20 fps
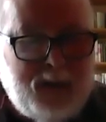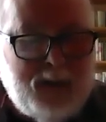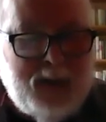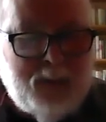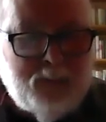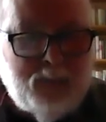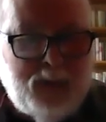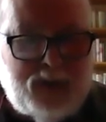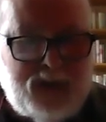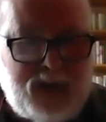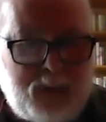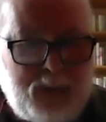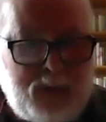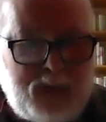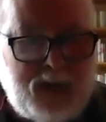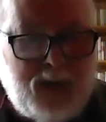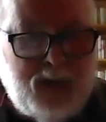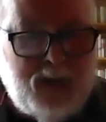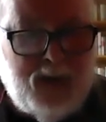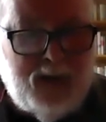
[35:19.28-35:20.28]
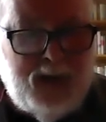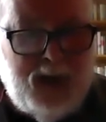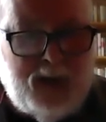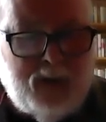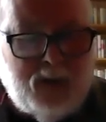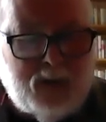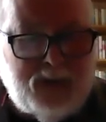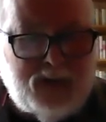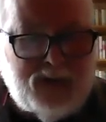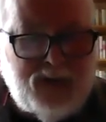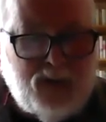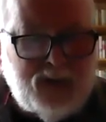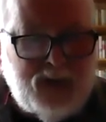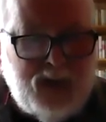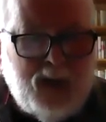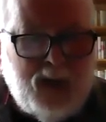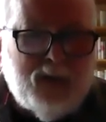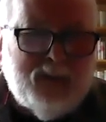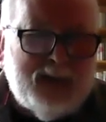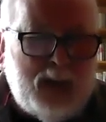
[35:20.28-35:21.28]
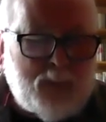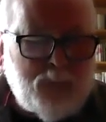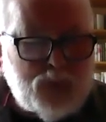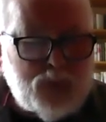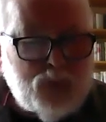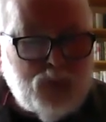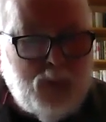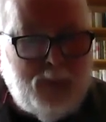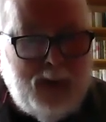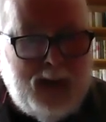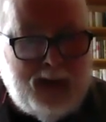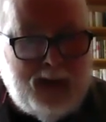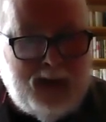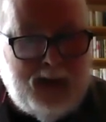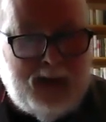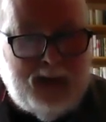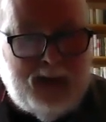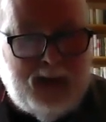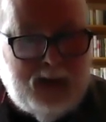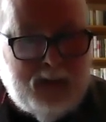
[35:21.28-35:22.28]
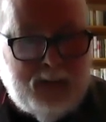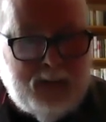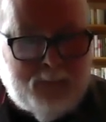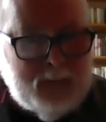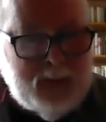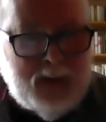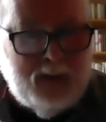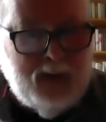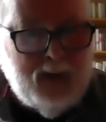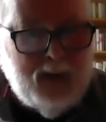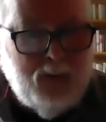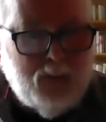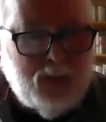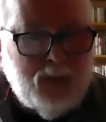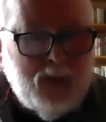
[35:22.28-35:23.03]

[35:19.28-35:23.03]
it, but see, when you're an adult, you sort of say that was no bad idea. You